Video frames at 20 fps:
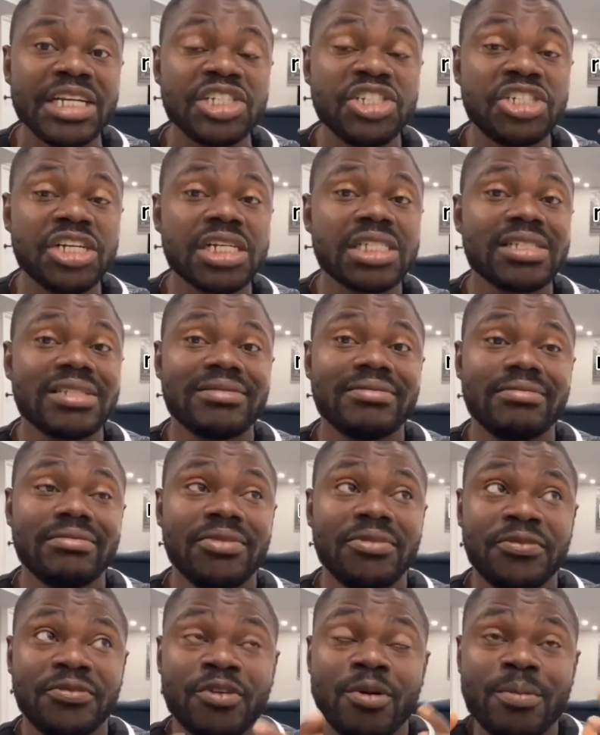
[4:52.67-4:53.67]
Just
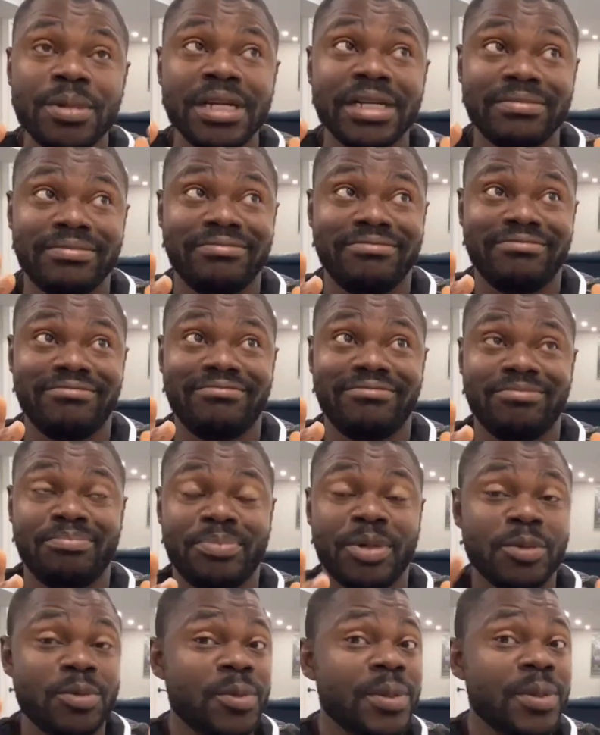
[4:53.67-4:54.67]
from the
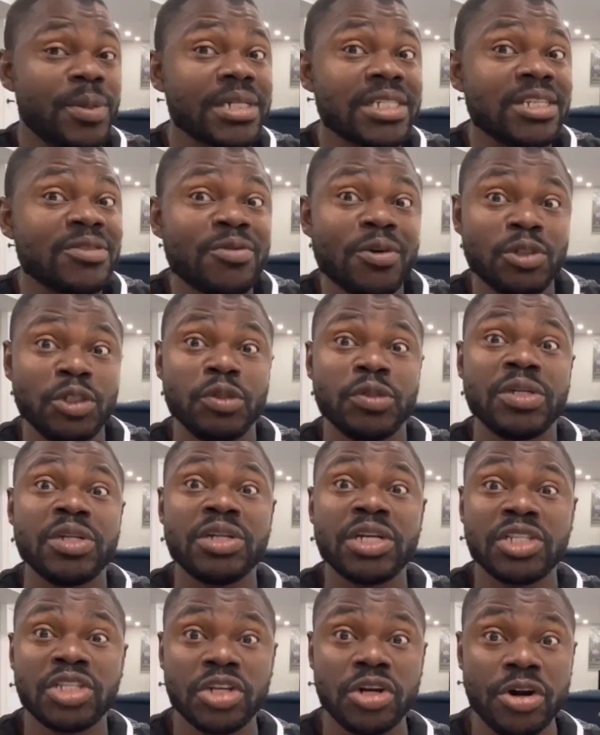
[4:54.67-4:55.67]
perspective of
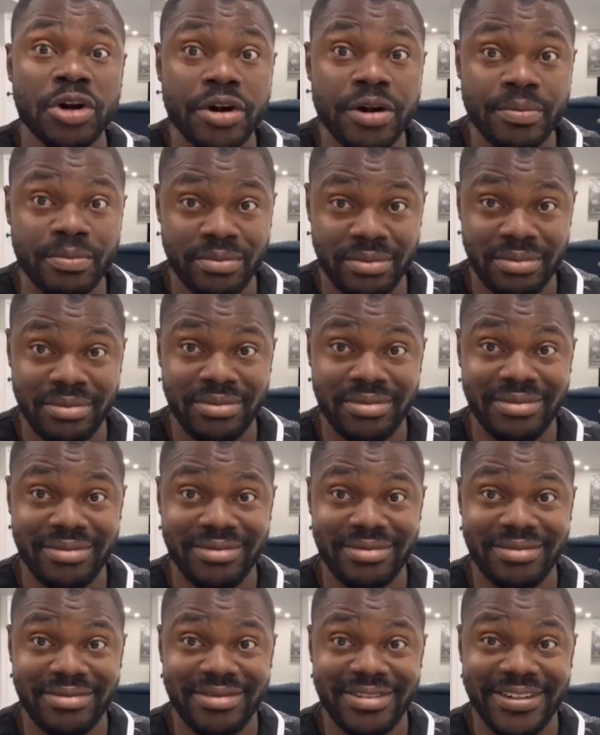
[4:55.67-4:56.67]
using the term.
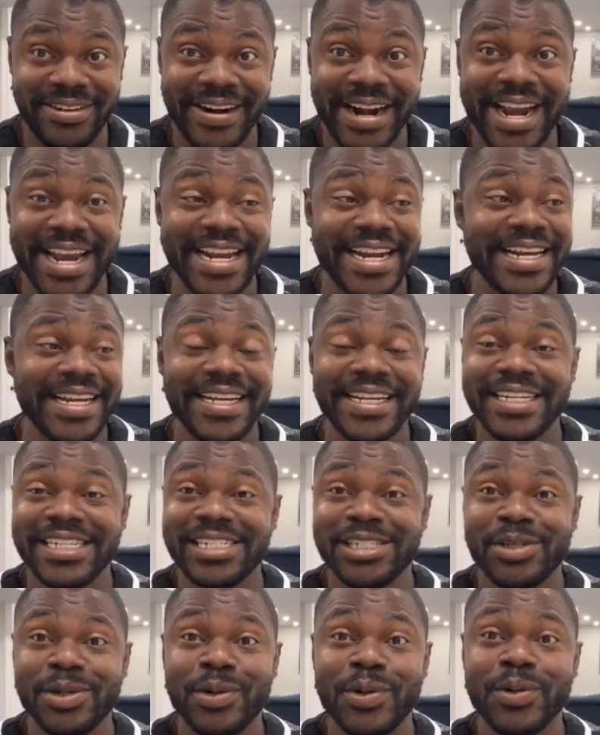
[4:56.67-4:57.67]
All right.
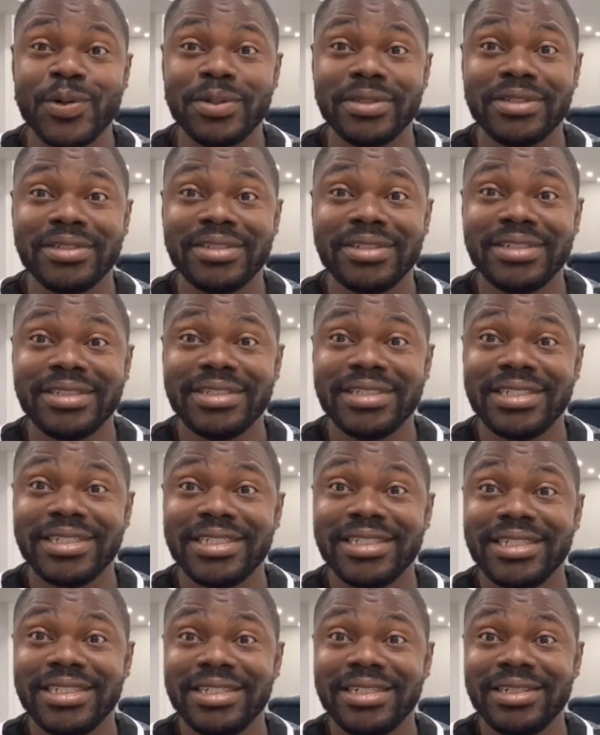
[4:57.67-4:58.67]
So
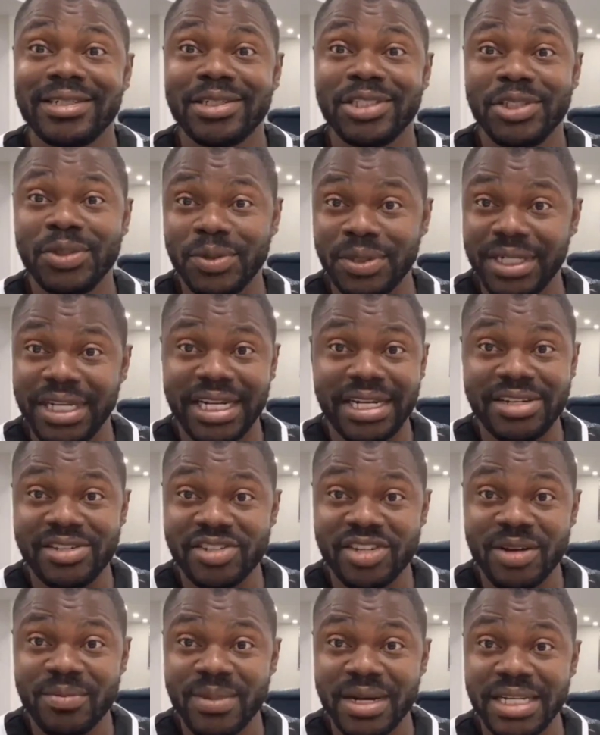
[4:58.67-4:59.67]
you're dating
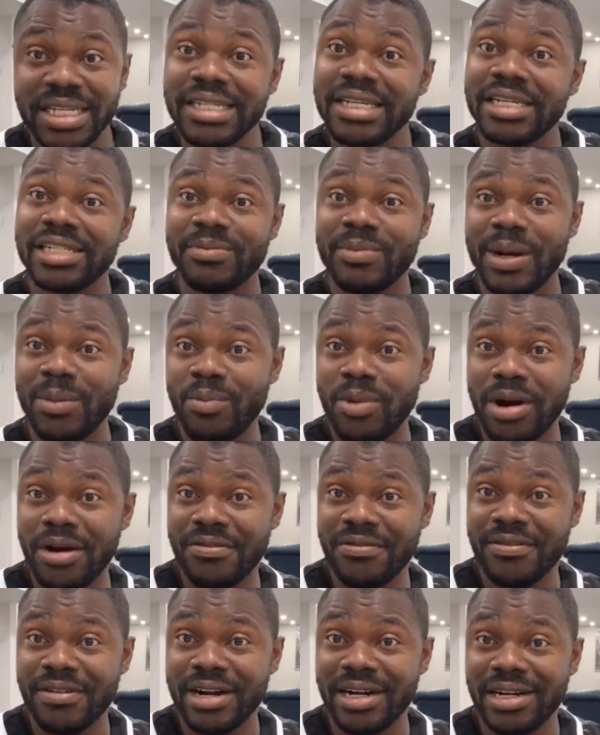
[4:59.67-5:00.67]
somebody, that's my
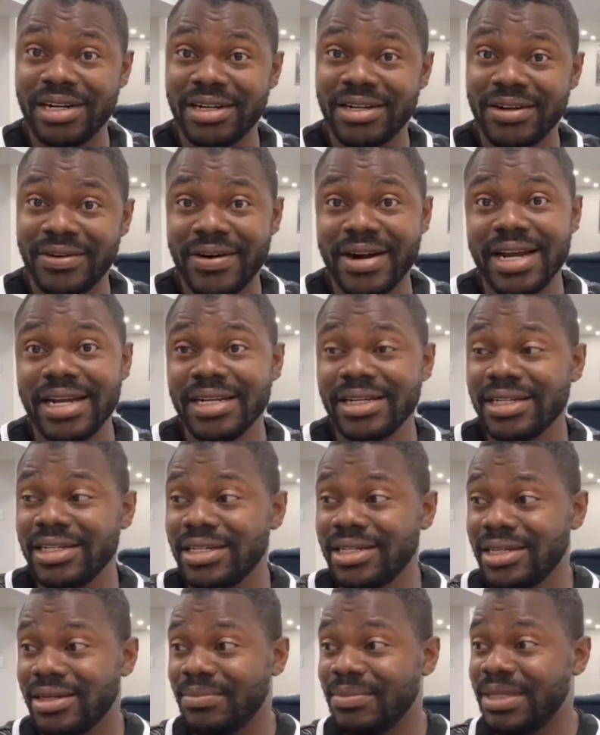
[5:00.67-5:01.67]
boyfriend. All right.
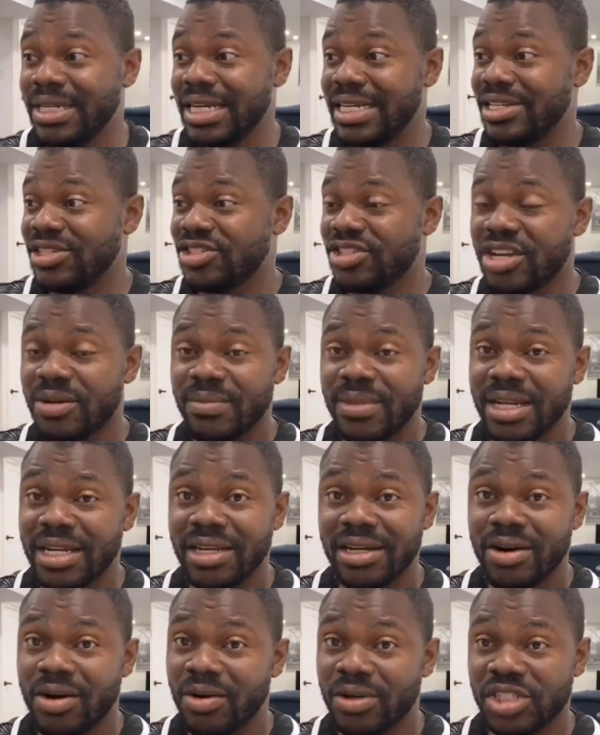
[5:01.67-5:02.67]
I'm dating
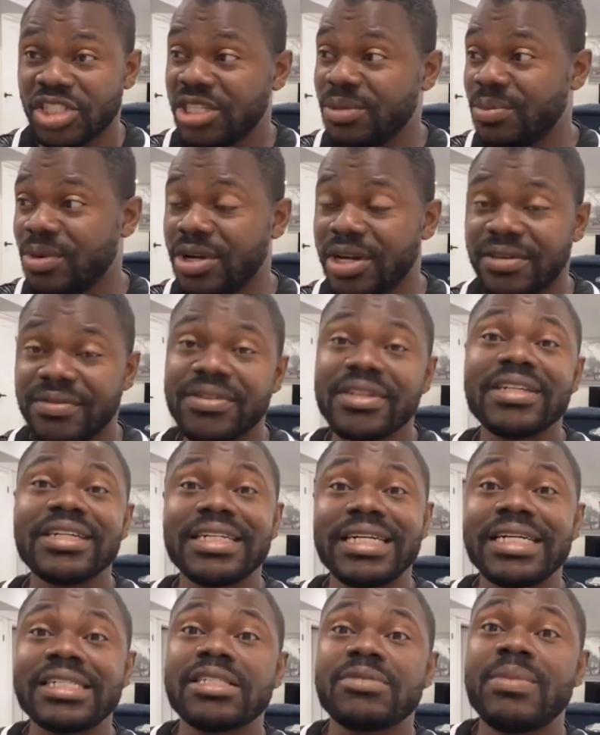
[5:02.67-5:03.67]
somebody, courtship, whatever,
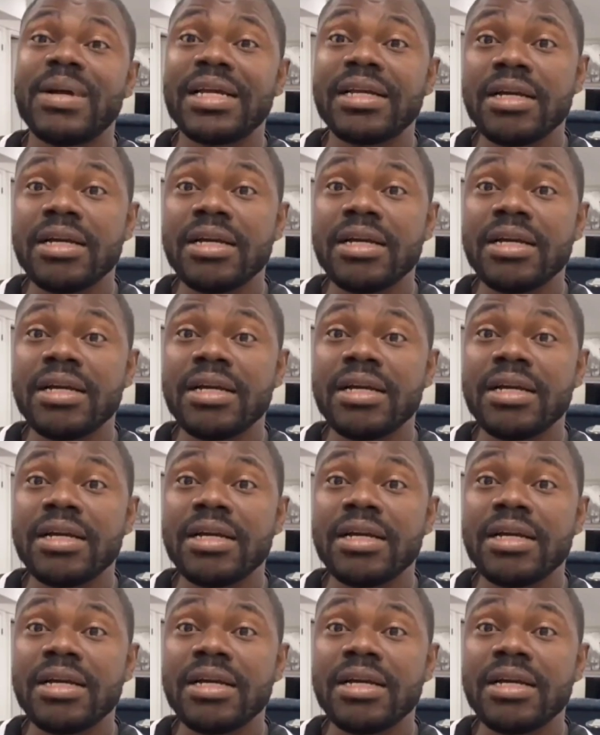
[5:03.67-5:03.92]
that's my